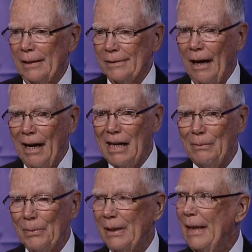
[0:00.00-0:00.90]

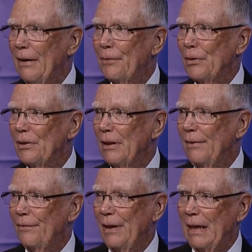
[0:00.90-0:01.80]
time and effort
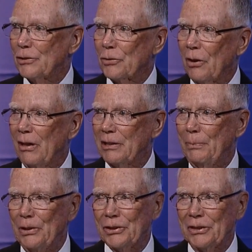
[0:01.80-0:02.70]
and financial
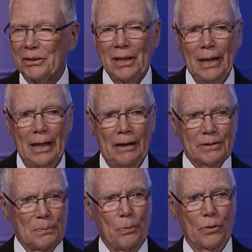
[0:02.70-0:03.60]
contributions,
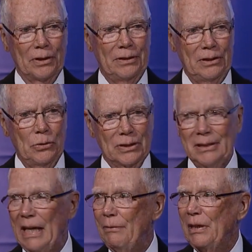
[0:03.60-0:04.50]
have supported the
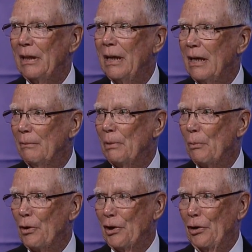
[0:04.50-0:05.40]
U.S. Navy
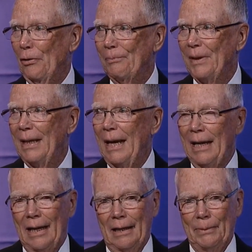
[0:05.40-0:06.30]
Memorial.
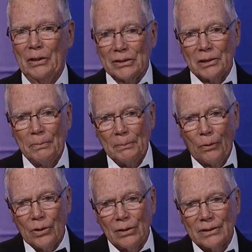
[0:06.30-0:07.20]
Because the
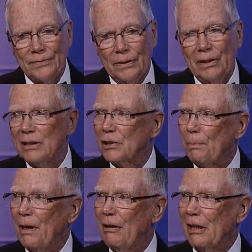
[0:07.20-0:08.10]
memorial is very
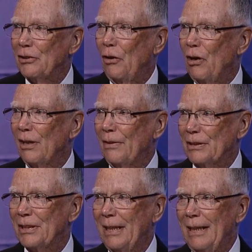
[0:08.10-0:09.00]
inspiring to all of
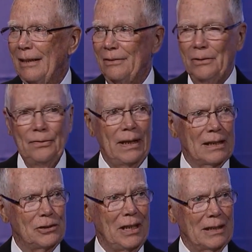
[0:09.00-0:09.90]
us who've
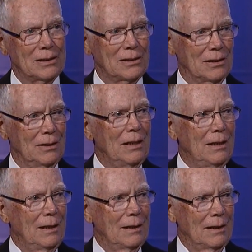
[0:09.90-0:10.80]
had a chance to
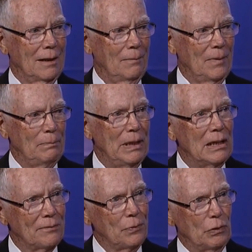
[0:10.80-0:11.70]

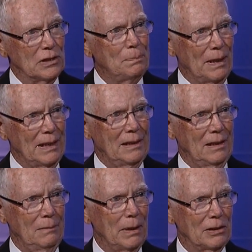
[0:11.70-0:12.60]
be influenced by
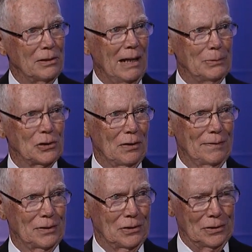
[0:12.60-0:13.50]
the maritime
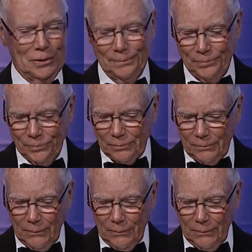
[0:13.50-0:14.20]
services.